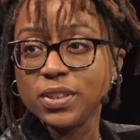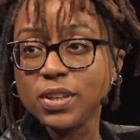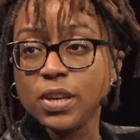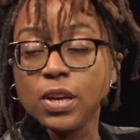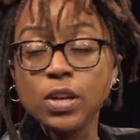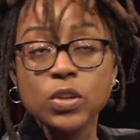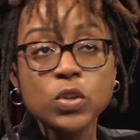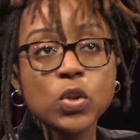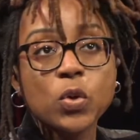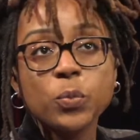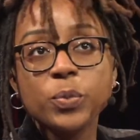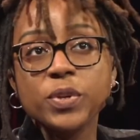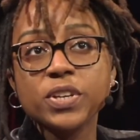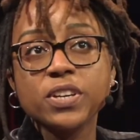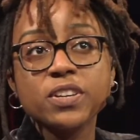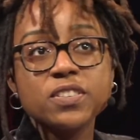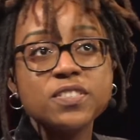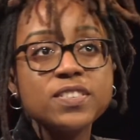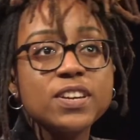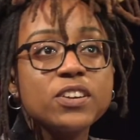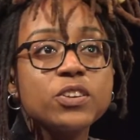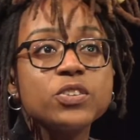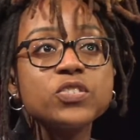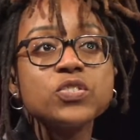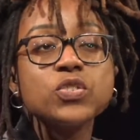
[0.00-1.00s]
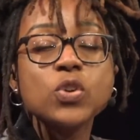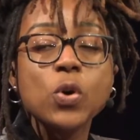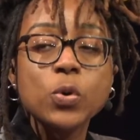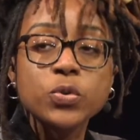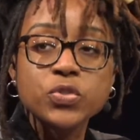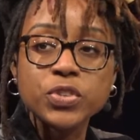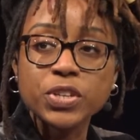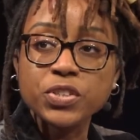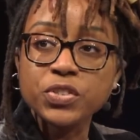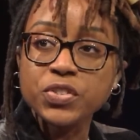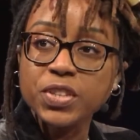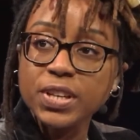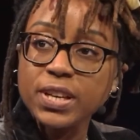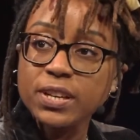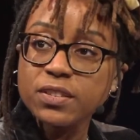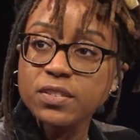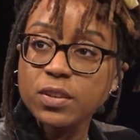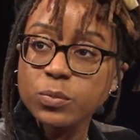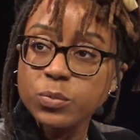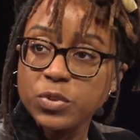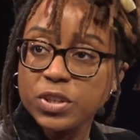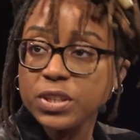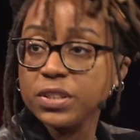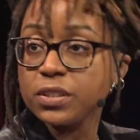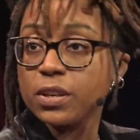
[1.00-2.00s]
No, because there is no such thing as
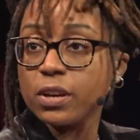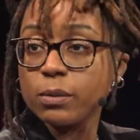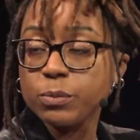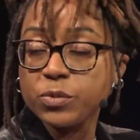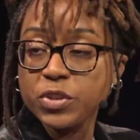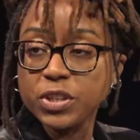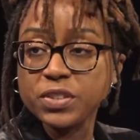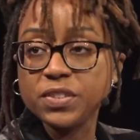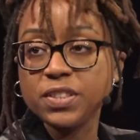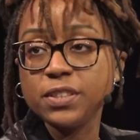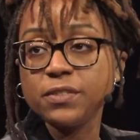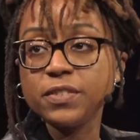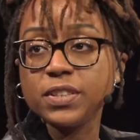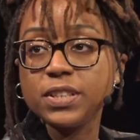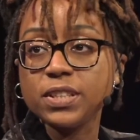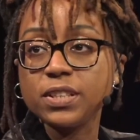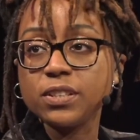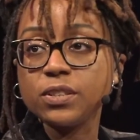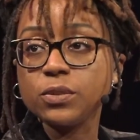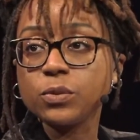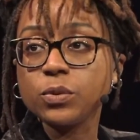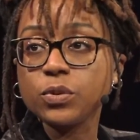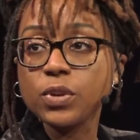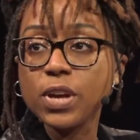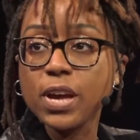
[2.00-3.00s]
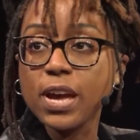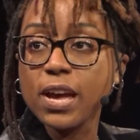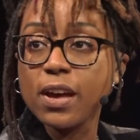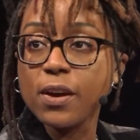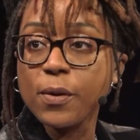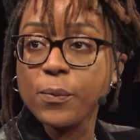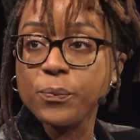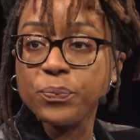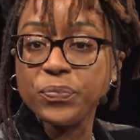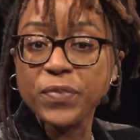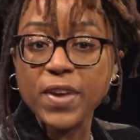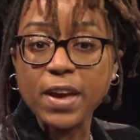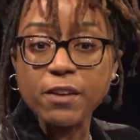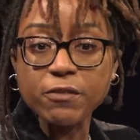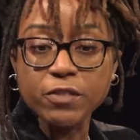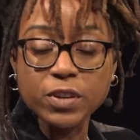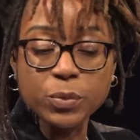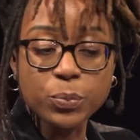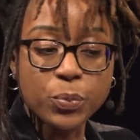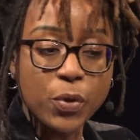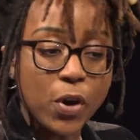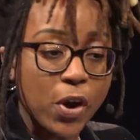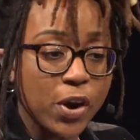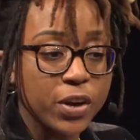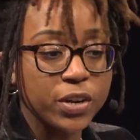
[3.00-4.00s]
objectivity. Every
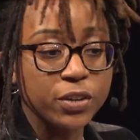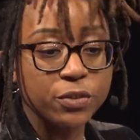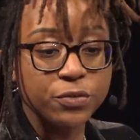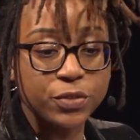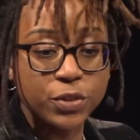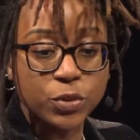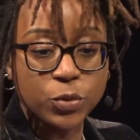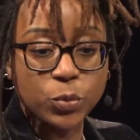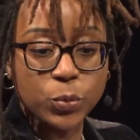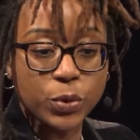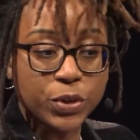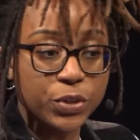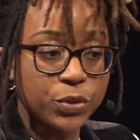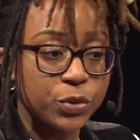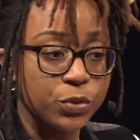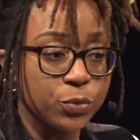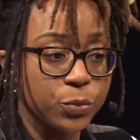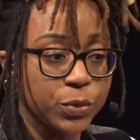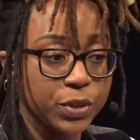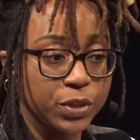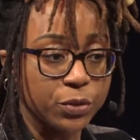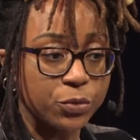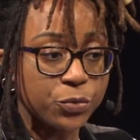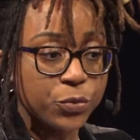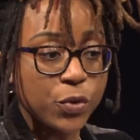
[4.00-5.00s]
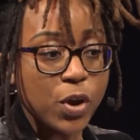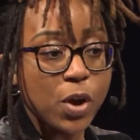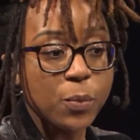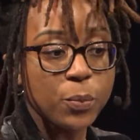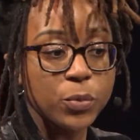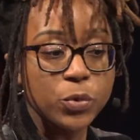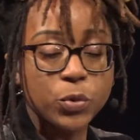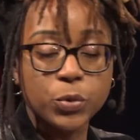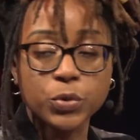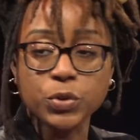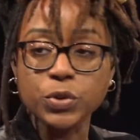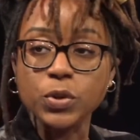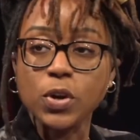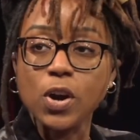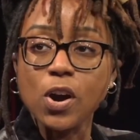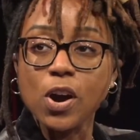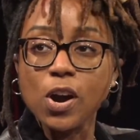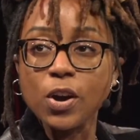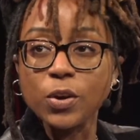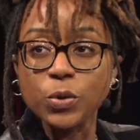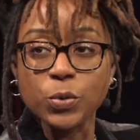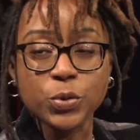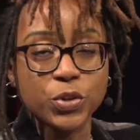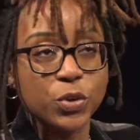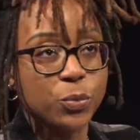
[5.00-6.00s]
part of you, where you're from, who you are, who your